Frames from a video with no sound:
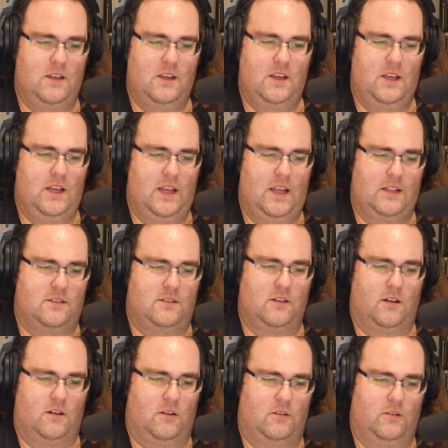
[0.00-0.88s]
It's
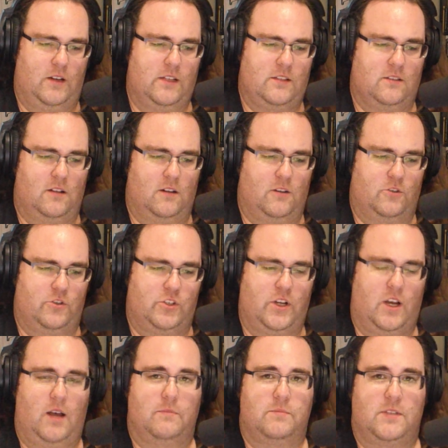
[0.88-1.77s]
not our
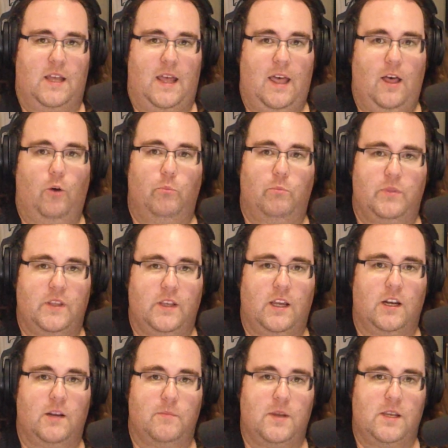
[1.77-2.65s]
job to help the
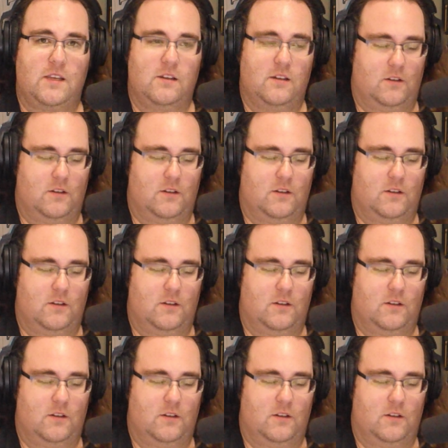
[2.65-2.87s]
enemy.